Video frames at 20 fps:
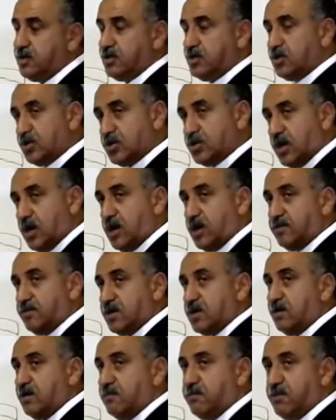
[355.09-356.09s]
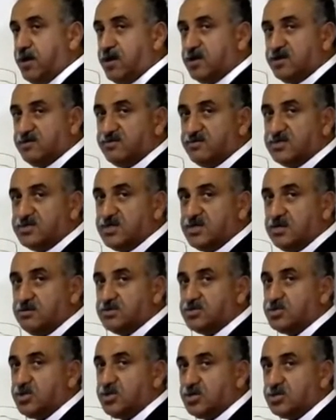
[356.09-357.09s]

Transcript: you can't become part of the same.